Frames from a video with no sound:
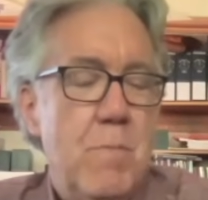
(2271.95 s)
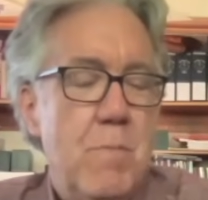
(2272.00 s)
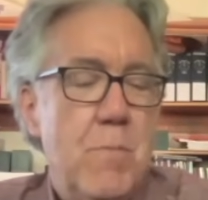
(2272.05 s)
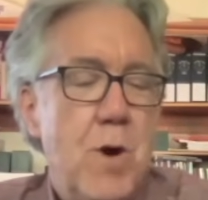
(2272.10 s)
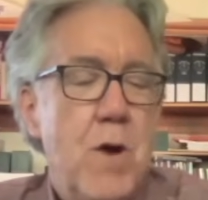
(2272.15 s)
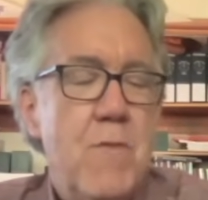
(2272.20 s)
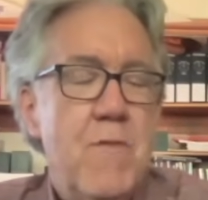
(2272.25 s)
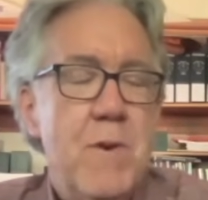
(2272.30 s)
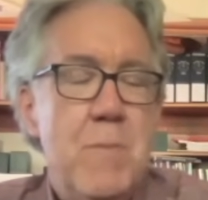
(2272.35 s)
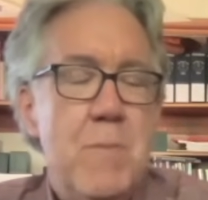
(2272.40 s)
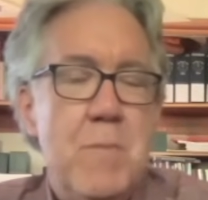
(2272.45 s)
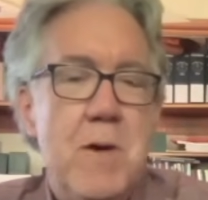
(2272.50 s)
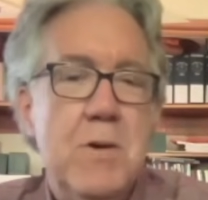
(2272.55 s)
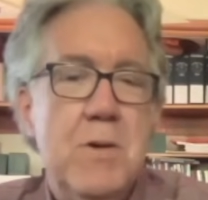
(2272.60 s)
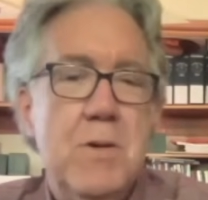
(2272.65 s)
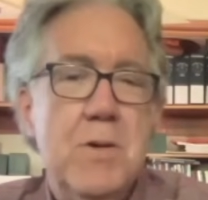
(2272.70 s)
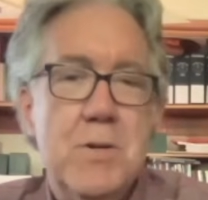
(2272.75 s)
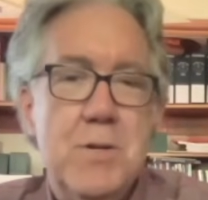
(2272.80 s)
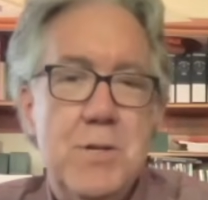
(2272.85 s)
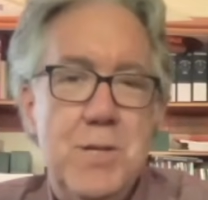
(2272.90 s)
Marvin
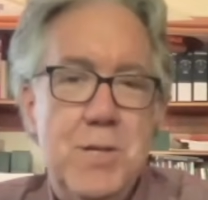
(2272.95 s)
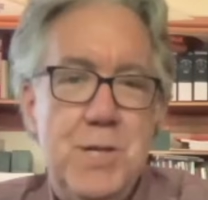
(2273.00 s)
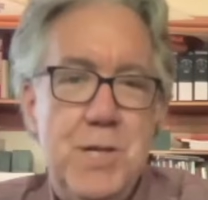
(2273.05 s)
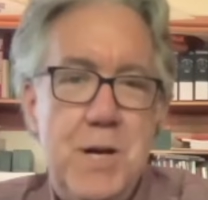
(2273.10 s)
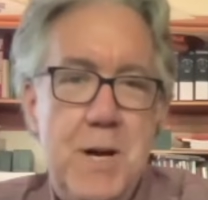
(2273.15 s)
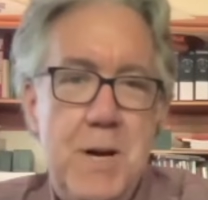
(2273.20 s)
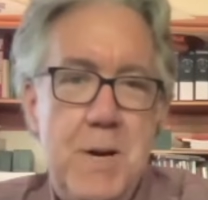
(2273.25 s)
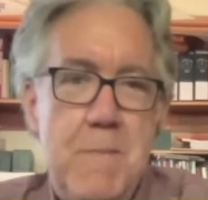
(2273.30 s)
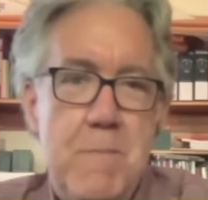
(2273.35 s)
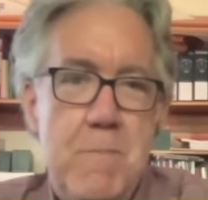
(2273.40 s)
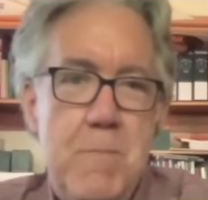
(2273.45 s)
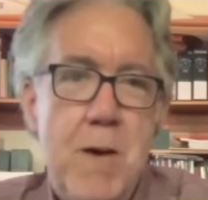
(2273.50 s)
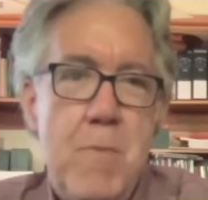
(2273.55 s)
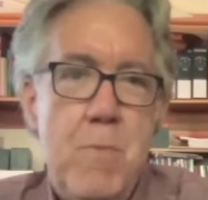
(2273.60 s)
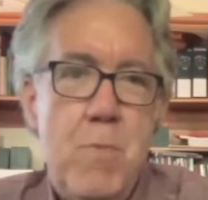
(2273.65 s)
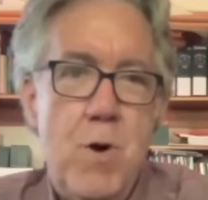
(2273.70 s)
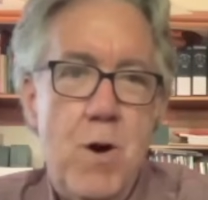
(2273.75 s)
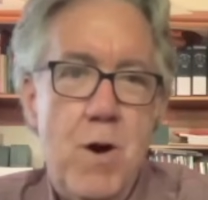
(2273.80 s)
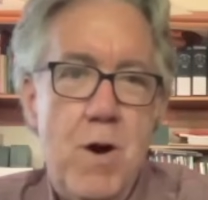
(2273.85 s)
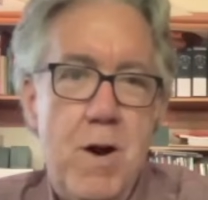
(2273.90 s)
Miller's
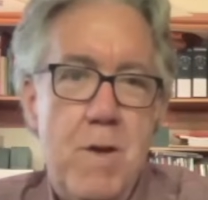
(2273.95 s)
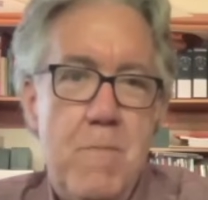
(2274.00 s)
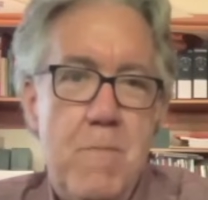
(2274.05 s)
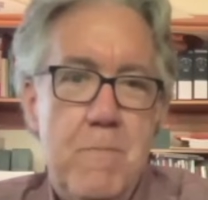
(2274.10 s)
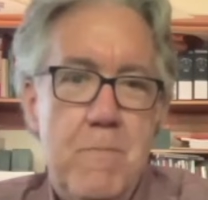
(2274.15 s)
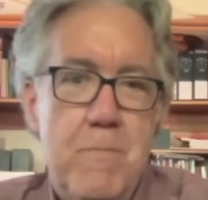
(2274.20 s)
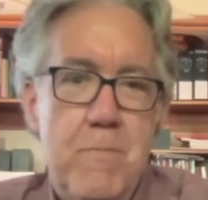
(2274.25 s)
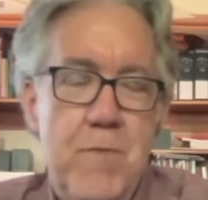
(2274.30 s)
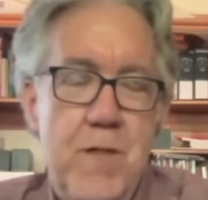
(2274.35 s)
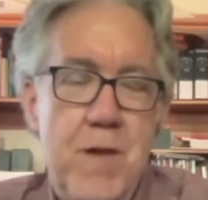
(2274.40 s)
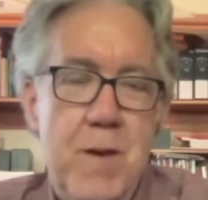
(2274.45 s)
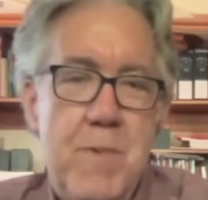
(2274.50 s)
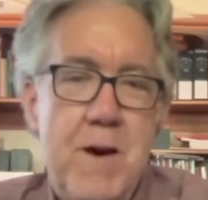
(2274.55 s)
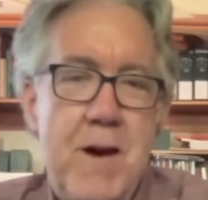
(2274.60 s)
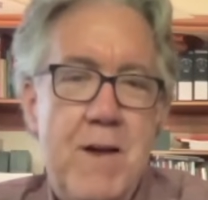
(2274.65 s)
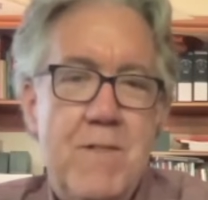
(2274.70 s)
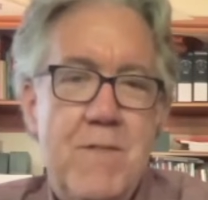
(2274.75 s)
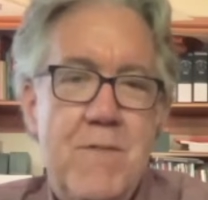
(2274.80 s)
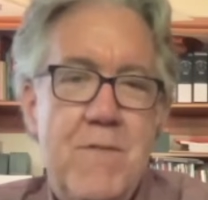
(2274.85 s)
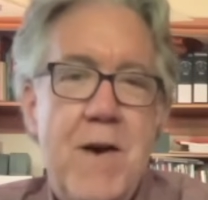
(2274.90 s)
memoir
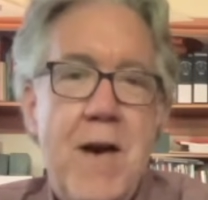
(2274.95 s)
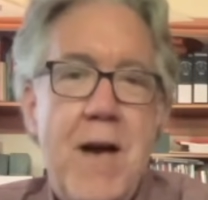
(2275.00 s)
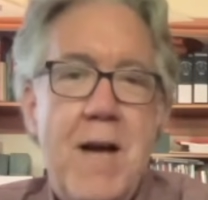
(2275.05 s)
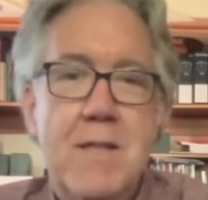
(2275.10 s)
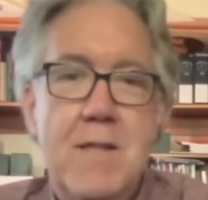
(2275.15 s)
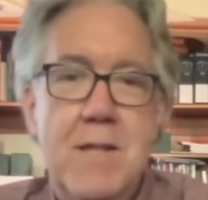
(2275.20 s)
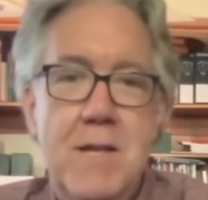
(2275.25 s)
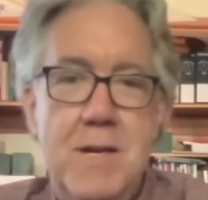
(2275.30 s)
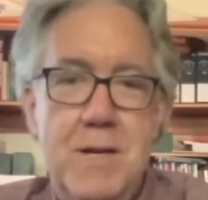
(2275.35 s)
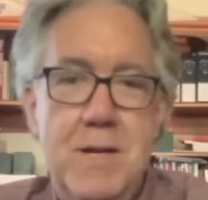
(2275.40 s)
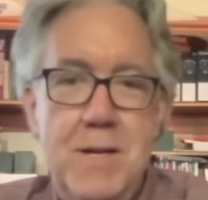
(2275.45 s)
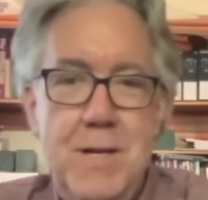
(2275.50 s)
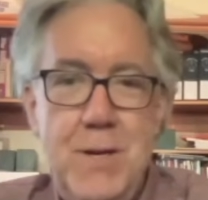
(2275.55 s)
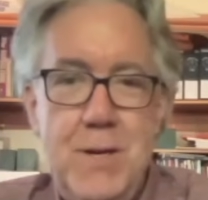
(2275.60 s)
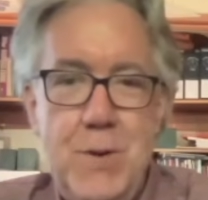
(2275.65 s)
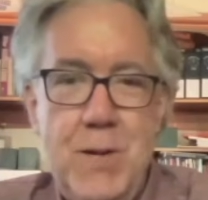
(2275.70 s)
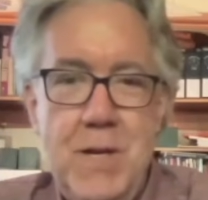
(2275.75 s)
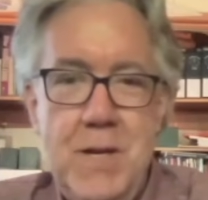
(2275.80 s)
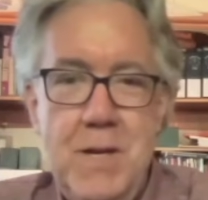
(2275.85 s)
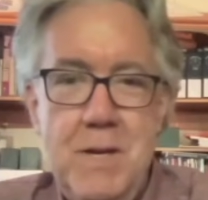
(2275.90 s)
about the fact that
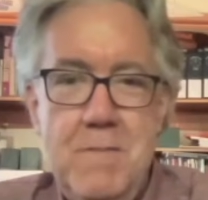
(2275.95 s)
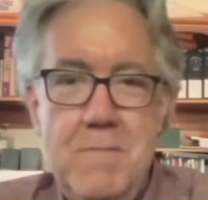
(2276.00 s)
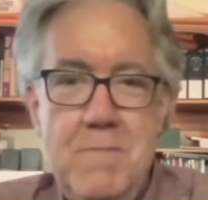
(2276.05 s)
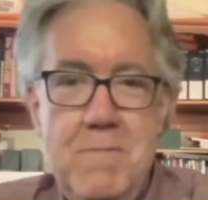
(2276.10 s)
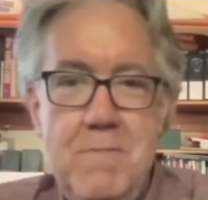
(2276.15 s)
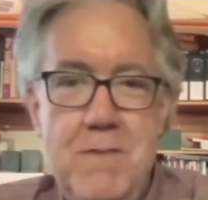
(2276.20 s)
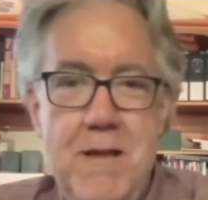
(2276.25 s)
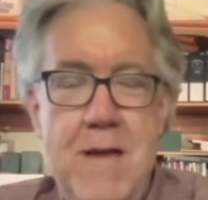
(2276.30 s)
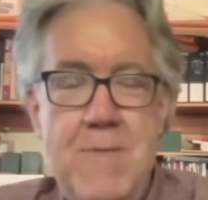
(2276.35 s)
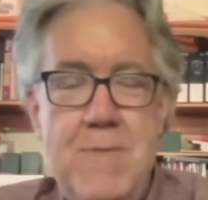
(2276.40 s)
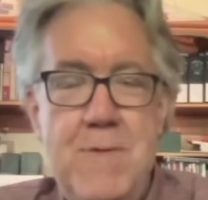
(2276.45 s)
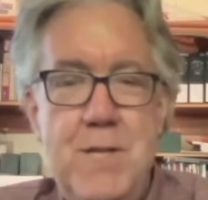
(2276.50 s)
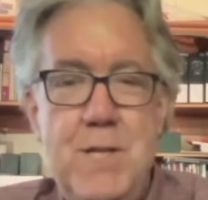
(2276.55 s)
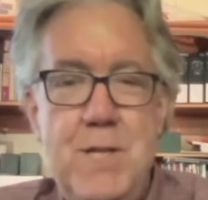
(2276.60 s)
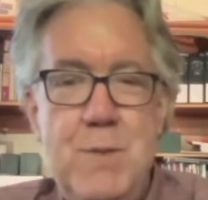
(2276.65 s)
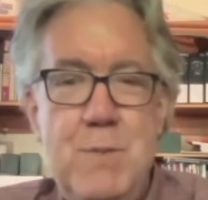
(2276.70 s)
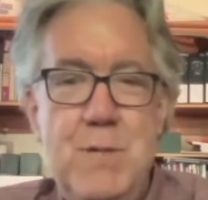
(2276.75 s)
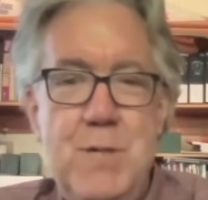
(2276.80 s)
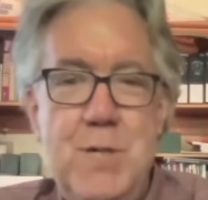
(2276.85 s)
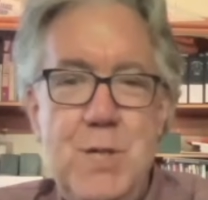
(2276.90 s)
he had
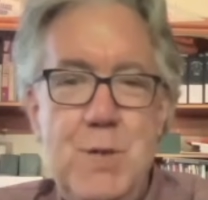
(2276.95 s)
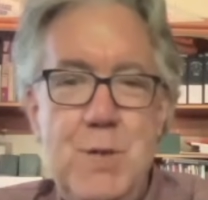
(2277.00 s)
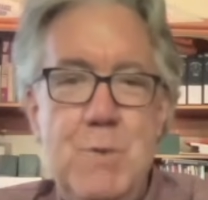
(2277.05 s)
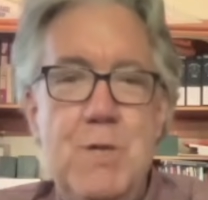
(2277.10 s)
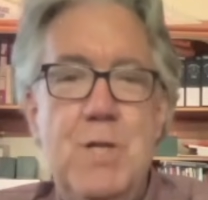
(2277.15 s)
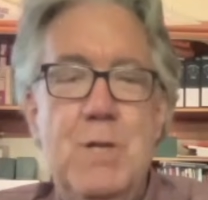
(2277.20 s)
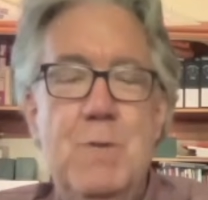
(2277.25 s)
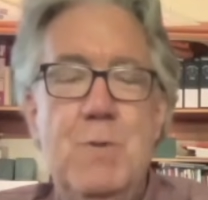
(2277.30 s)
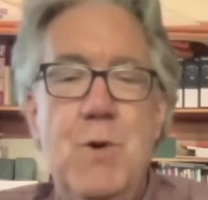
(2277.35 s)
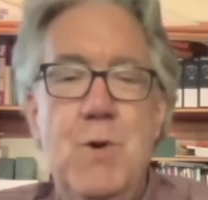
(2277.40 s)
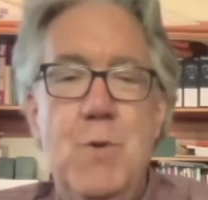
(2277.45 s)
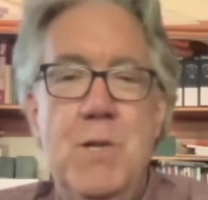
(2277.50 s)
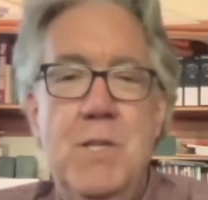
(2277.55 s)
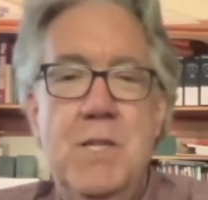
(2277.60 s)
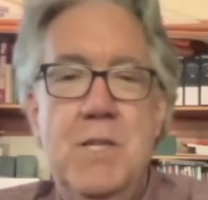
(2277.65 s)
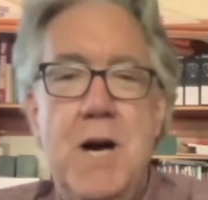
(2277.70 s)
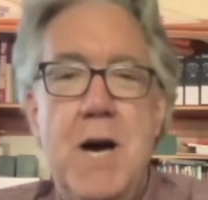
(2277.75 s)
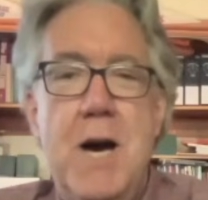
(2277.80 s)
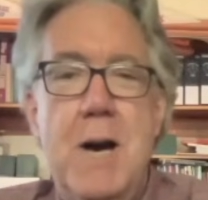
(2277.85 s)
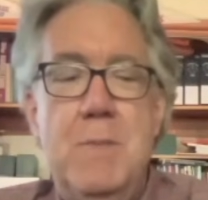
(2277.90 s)
this dispute with
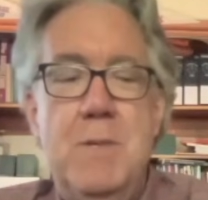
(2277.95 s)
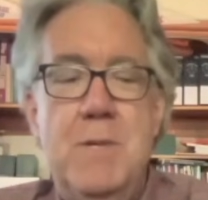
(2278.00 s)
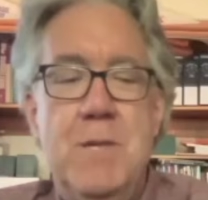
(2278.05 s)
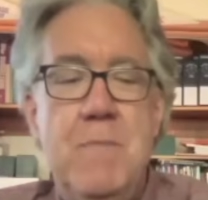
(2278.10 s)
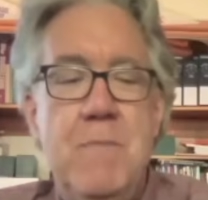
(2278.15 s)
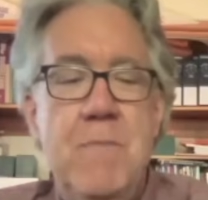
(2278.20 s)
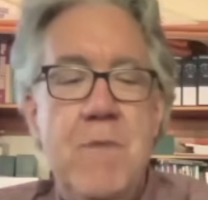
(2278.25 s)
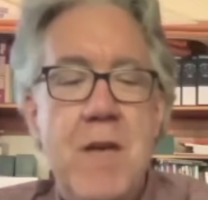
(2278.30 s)
Topps,